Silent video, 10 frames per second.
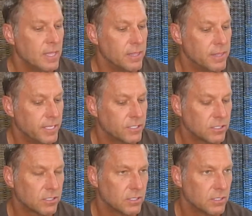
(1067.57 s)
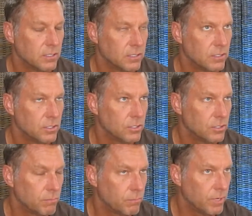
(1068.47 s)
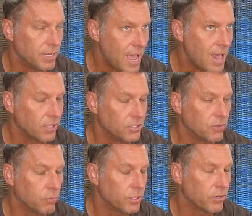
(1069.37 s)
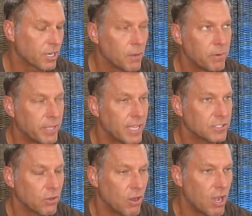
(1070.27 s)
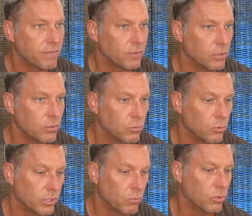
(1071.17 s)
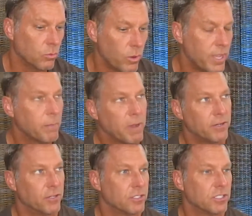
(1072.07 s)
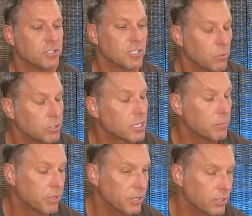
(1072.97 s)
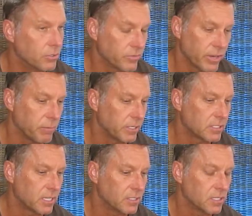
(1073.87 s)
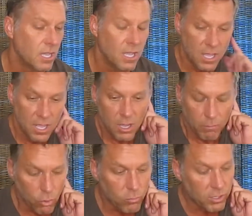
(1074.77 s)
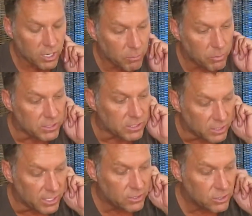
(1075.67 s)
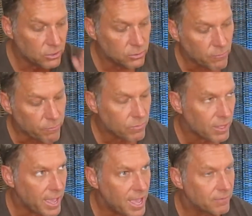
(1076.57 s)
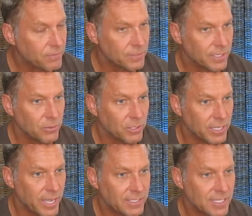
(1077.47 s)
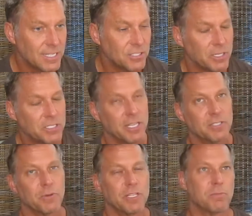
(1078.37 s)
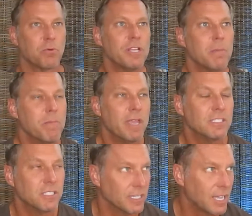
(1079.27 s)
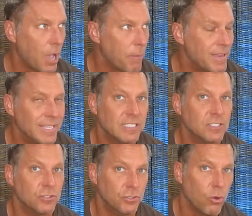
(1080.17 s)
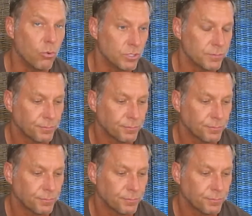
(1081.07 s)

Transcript: this knowledge of what your company has to offer will, will weigh upon your decision on which company to use, if that all makes sense more and more companies need to have you know liaisons. It's it's it's pretty amazing how many don't.